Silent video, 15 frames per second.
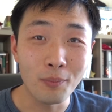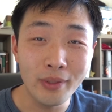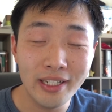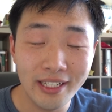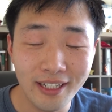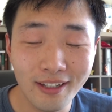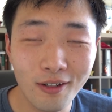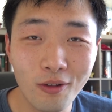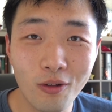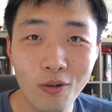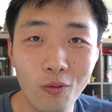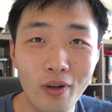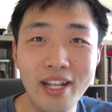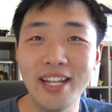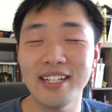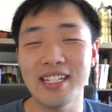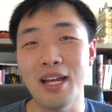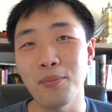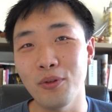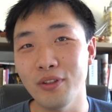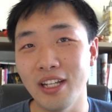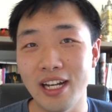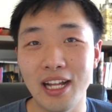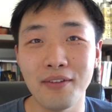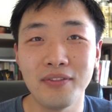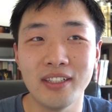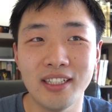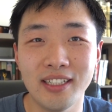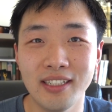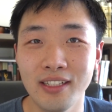me, one example that I've
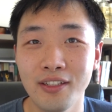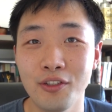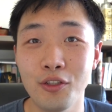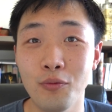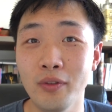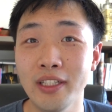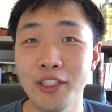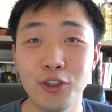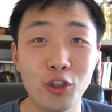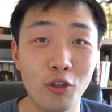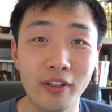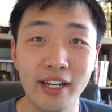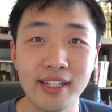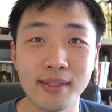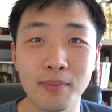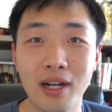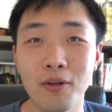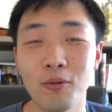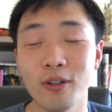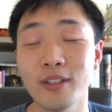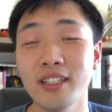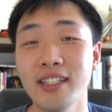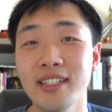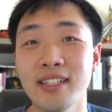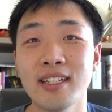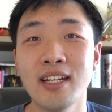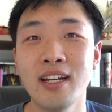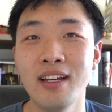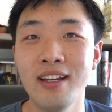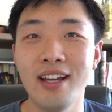done to really showcase my work is
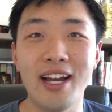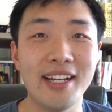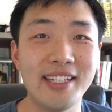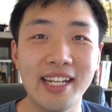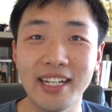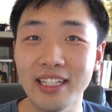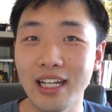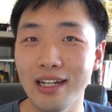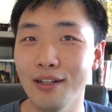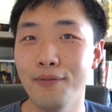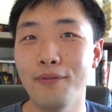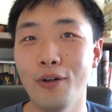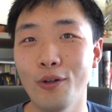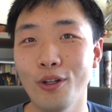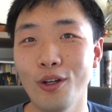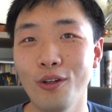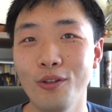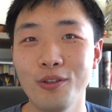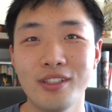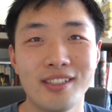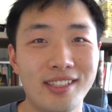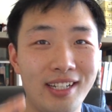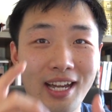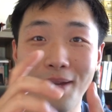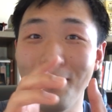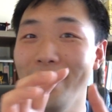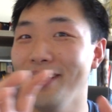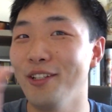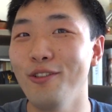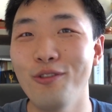I take a lot of photos, I
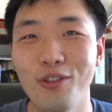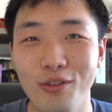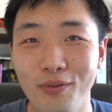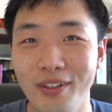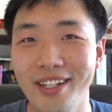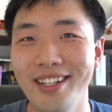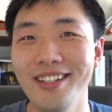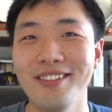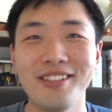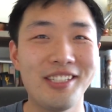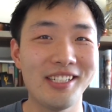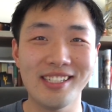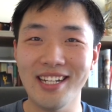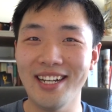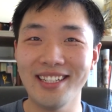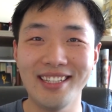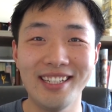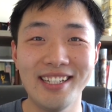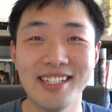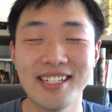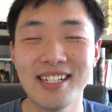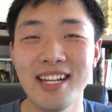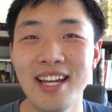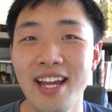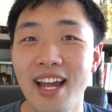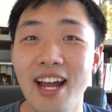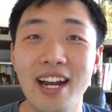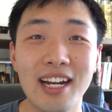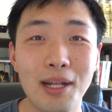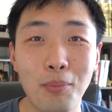make YouTube videos just like this,
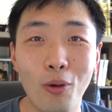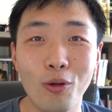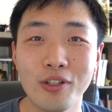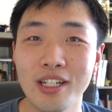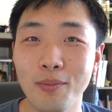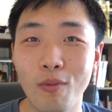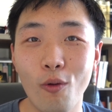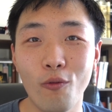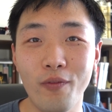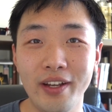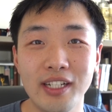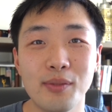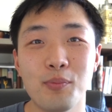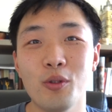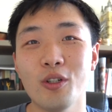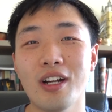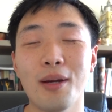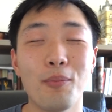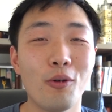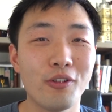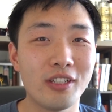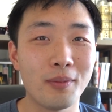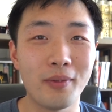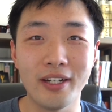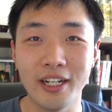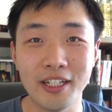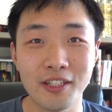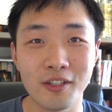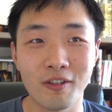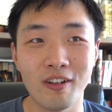and I post them on Facebook, I post them on
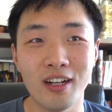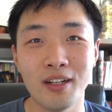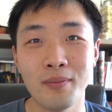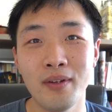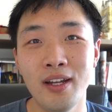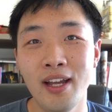Instagram.